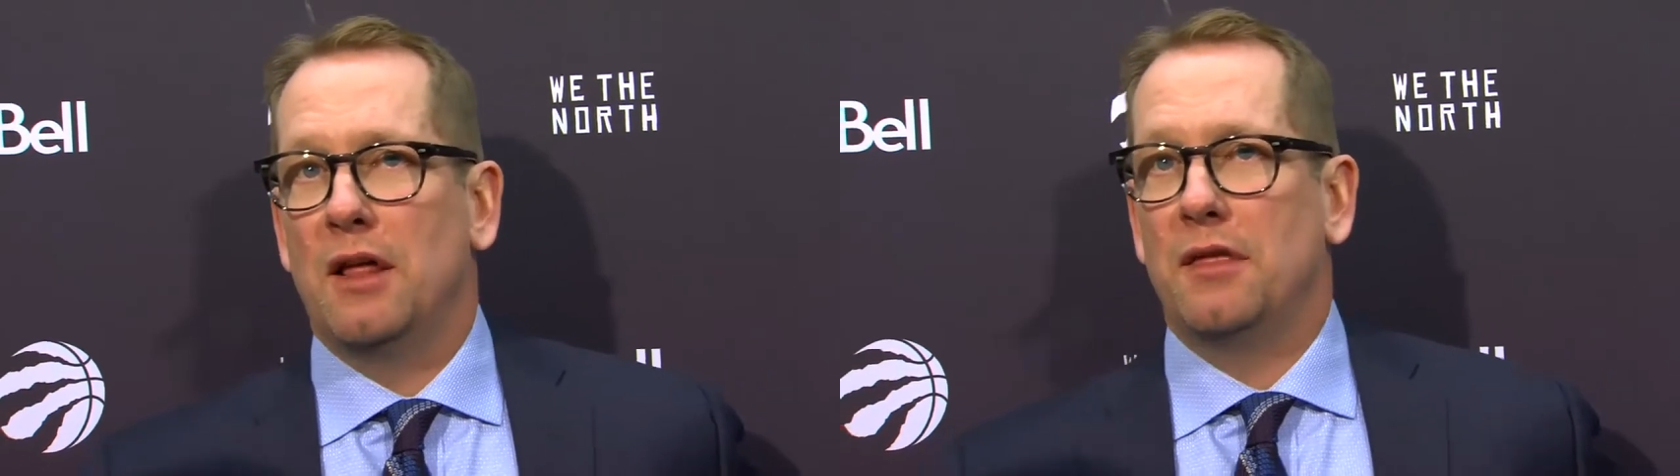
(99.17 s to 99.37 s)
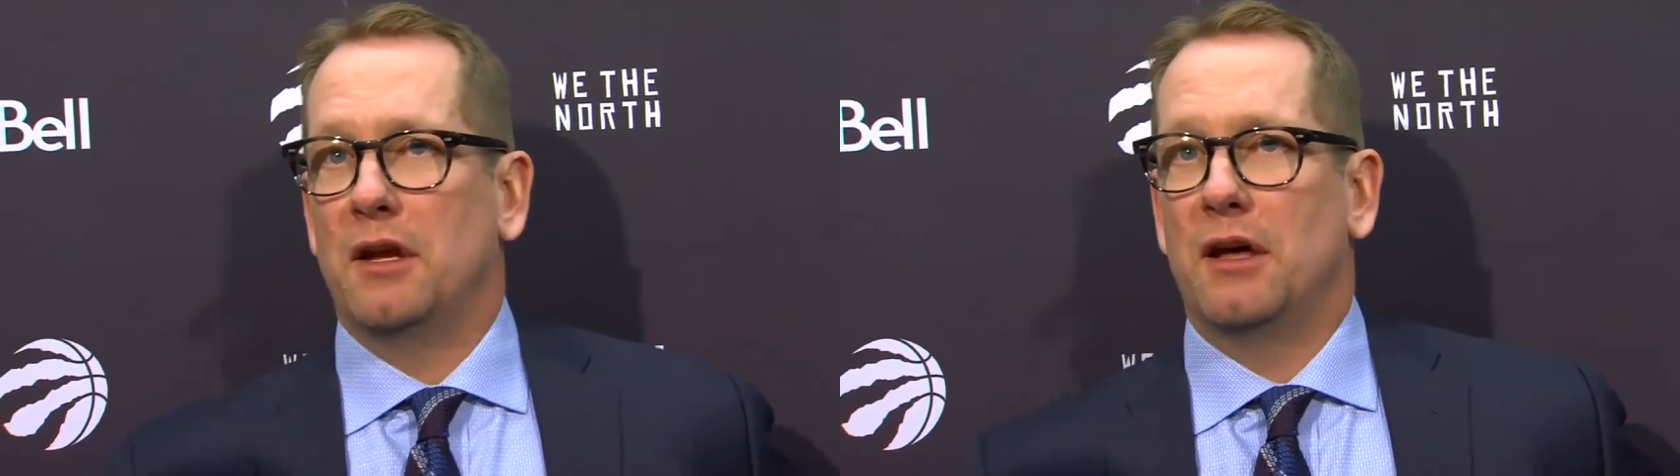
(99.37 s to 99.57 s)
I
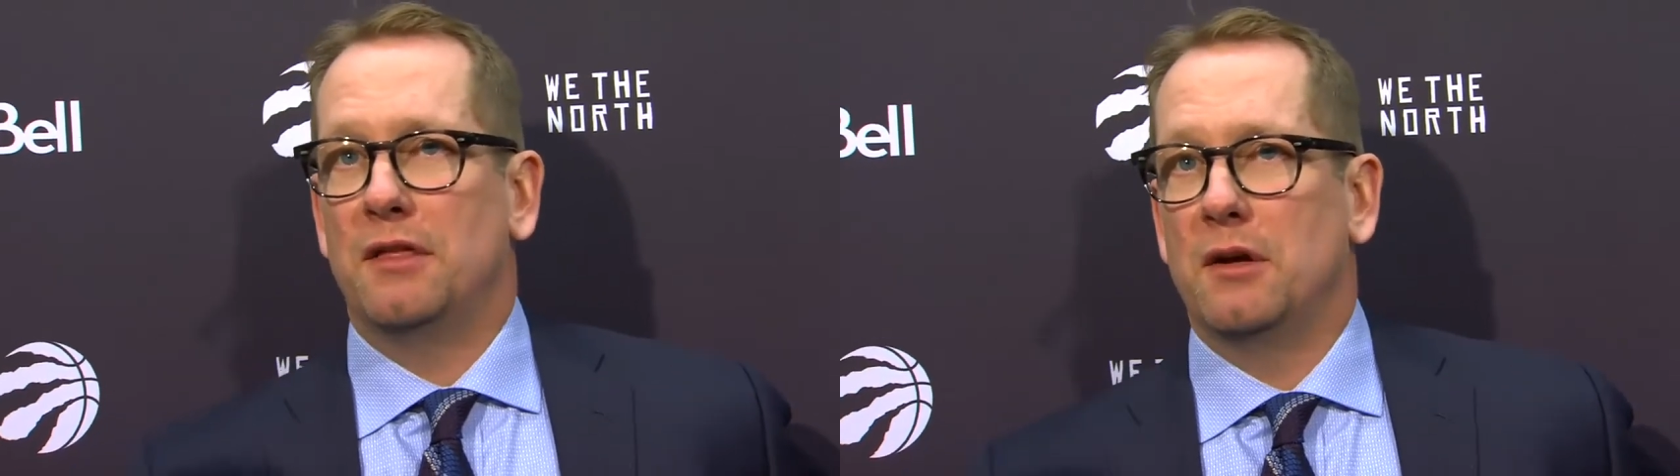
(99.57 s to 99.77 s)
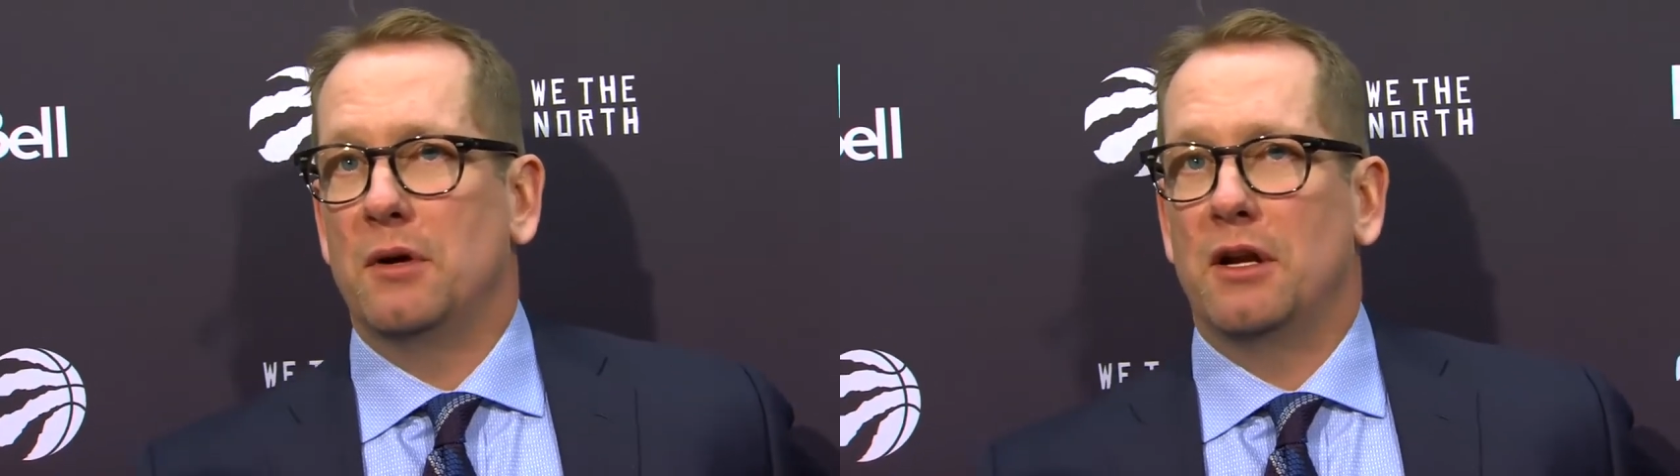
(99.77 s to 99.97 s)

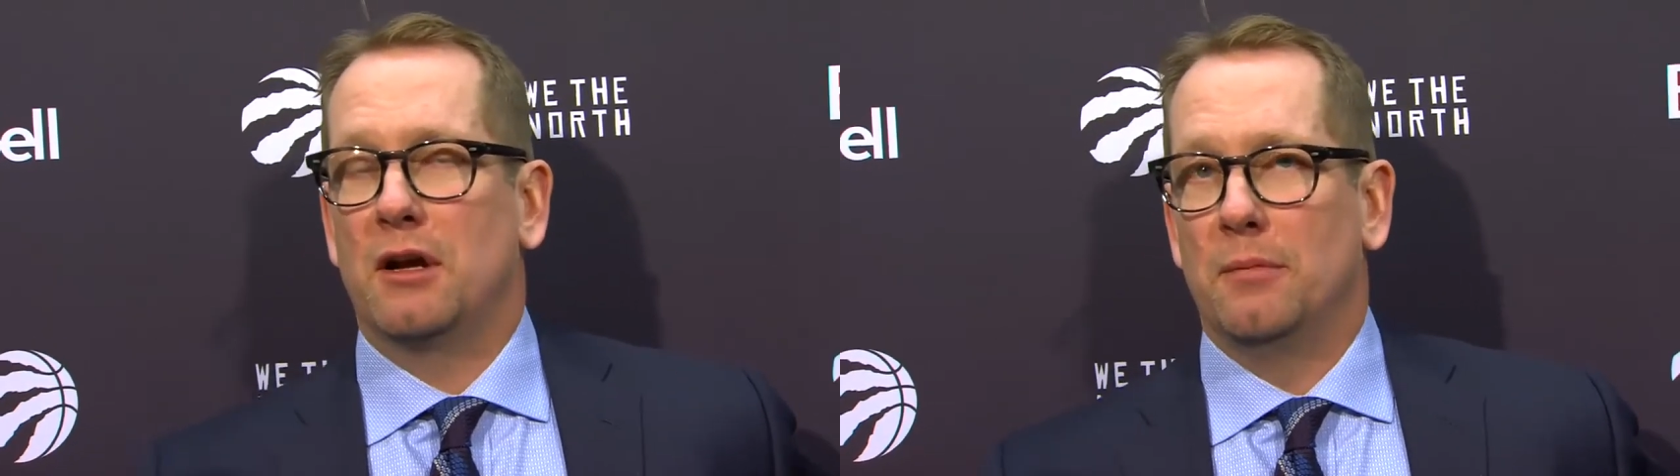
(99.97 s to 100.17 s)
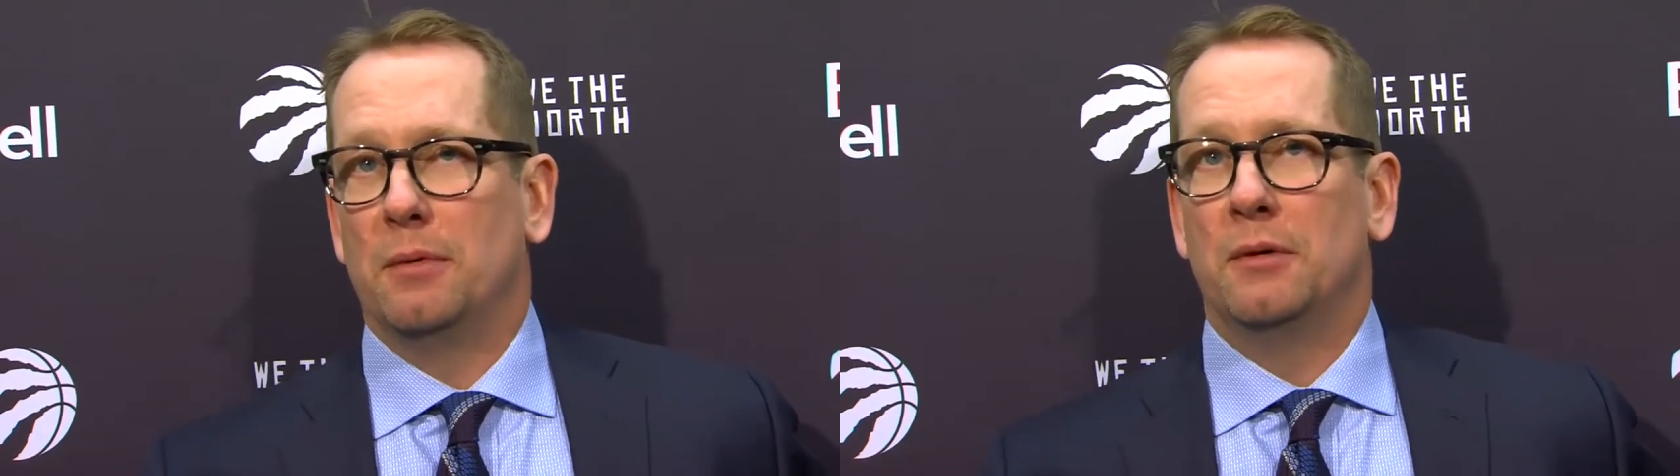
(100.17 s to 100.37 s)
think we had a
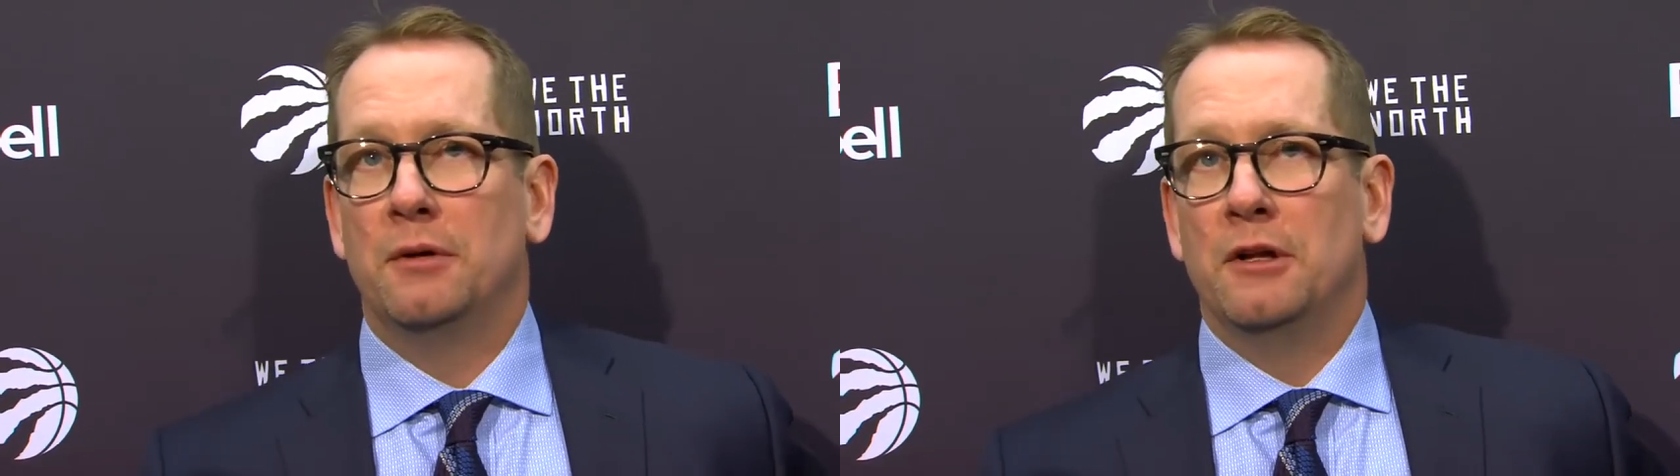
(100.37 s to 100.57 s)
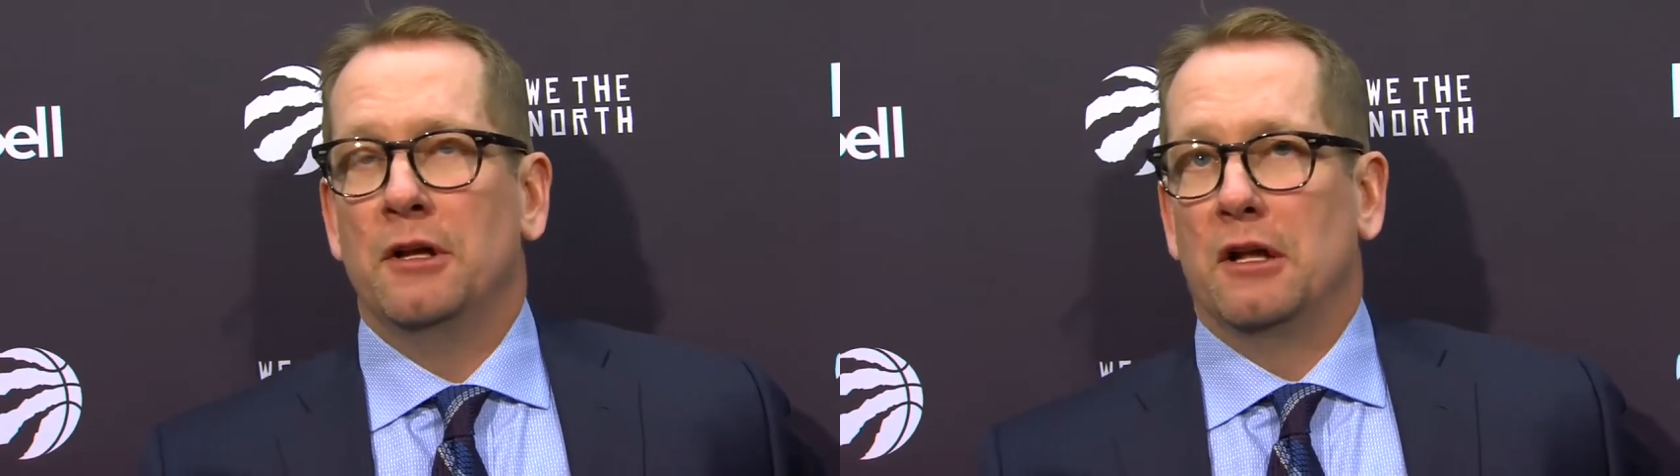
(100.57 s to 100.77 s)

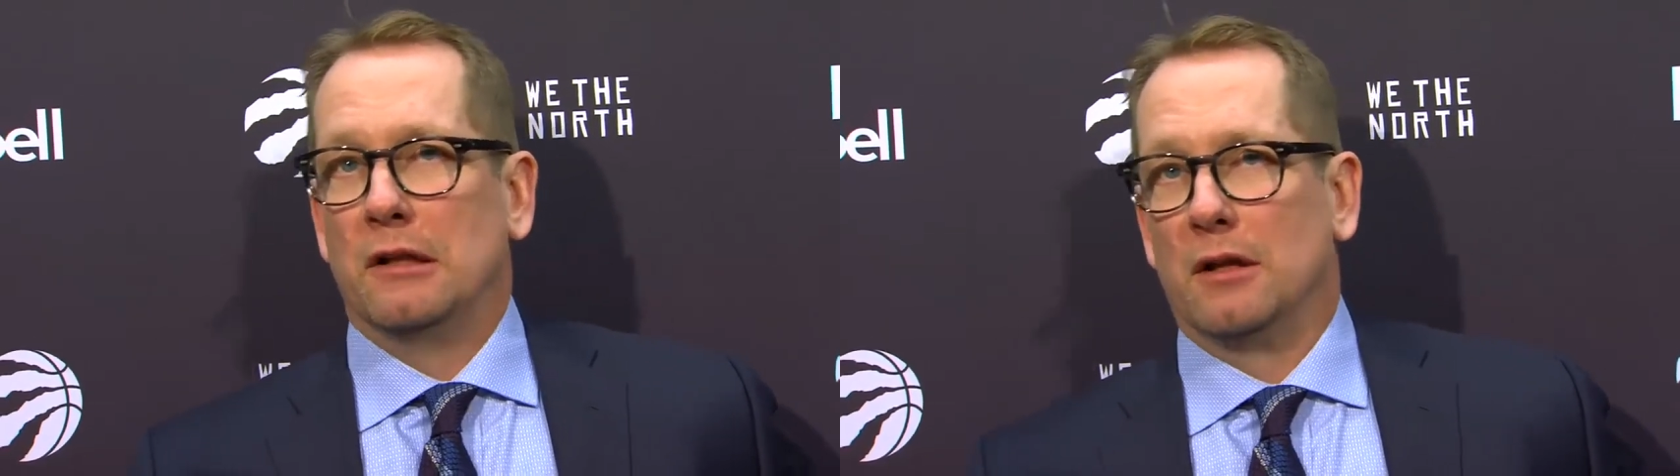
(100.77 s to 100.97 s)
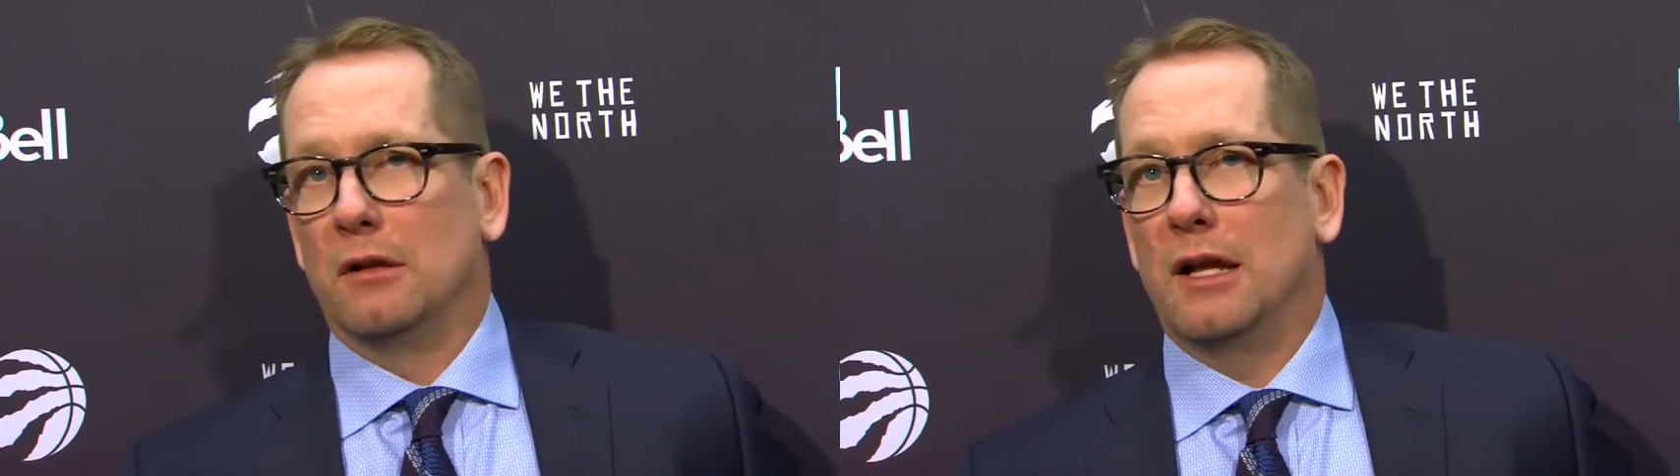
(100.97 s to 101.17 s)
little